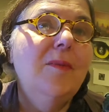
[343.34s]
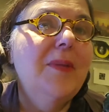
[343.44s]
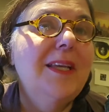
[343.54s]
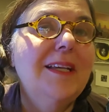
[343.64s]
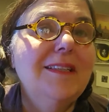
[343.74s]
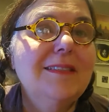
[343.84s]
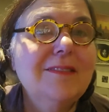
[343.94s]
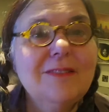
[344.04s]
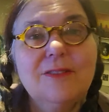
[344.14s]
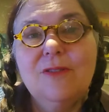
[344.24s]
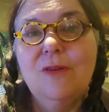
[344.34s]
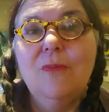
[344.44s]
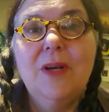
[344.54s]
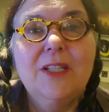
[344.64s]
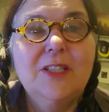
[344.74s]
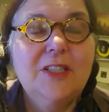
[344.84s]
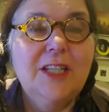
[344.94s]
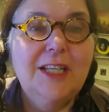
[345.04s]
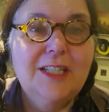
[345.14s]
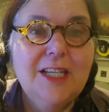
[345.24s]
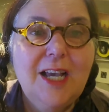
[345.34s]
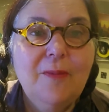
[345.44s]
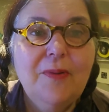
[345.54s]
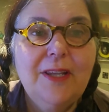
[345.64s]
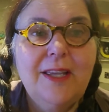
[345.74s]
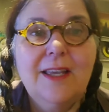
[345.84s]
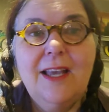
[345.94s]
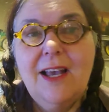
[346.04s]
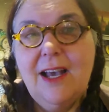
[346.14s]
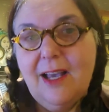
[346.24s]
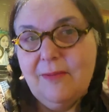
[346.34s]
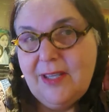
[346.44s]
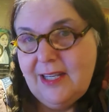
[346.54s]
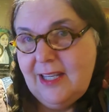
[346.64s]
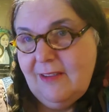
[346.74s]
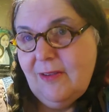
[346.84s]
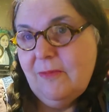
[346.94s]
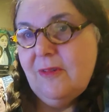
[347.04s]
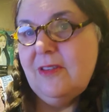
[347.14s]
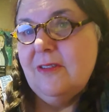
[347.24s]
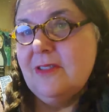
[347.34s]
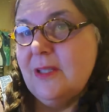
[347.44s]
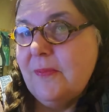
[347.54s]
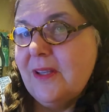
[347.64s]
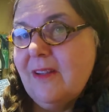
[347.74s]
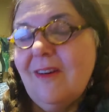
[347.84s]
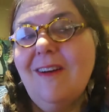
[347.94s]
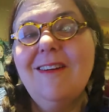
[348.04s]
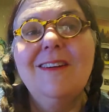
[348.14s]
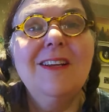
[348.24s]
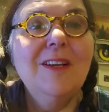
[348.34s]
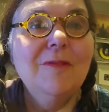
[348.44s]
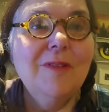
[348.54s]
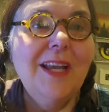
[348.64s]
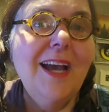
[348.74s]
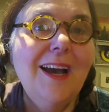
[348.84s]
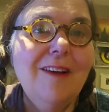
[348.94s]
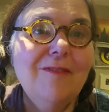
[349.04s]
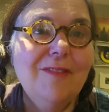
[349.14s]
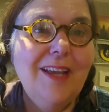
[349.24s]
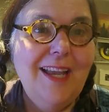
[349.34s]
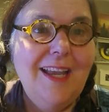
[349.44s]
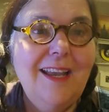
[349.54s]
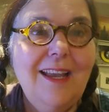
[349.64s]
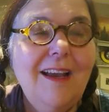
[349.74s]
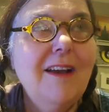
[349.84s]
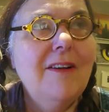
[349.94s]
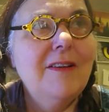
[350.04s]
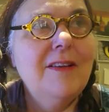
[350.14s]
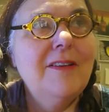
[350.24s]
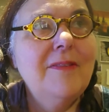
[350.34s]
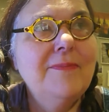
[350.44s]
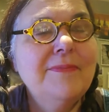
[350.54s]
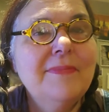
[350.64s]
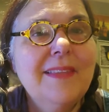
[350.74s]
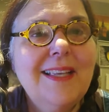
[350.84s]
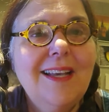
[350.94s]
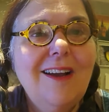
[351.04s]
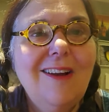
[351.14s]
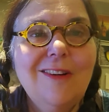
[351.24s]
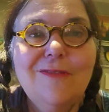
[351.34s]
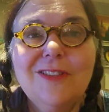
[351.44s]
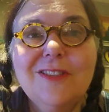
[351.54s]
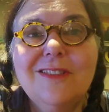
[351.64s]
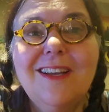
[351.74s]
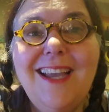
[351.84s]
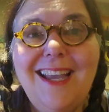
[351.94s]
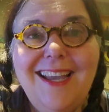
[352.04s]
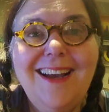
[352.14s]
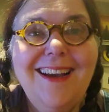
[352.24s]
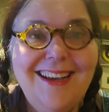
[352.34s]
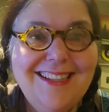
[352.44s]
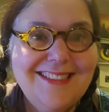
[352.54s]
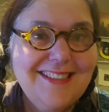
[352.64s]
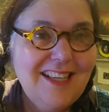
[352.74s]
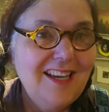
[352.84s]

because there's so much change happening. I mean, even with your typical art, we have a artificial AIs